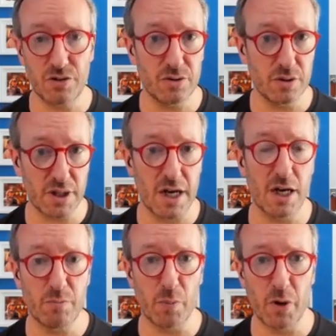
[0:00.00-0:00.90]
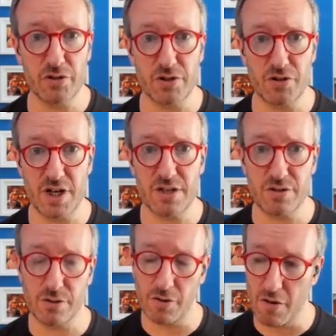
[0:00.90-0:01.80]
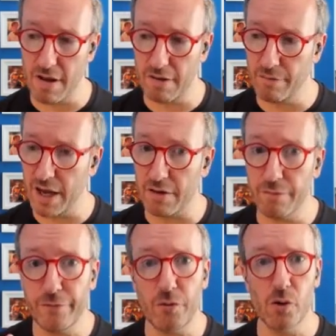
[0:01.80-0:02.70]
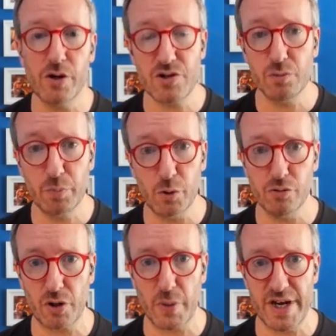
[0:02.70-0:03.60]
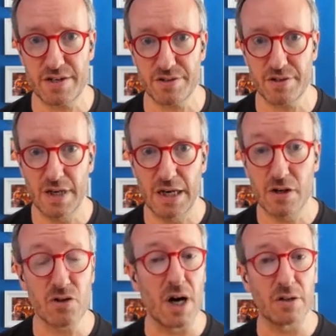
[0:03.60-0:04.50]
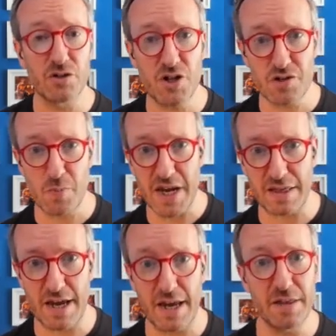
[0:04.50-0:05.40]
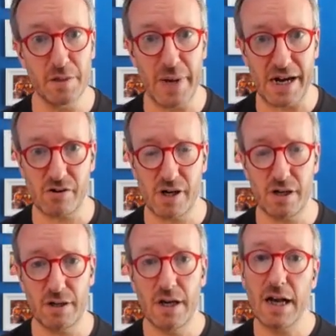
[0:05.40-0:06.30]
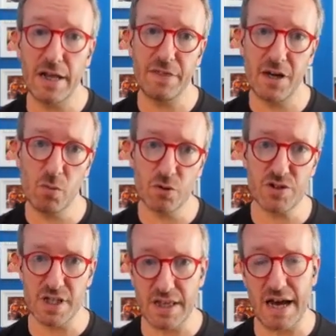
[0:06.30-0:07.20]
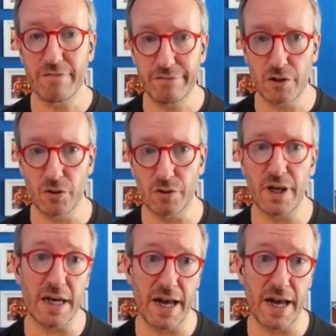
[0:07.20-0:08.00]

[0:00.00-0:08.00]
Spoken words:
to the GitHub repository to enforce pull requests. So I'll just make that in the background, and then we'll see that flow in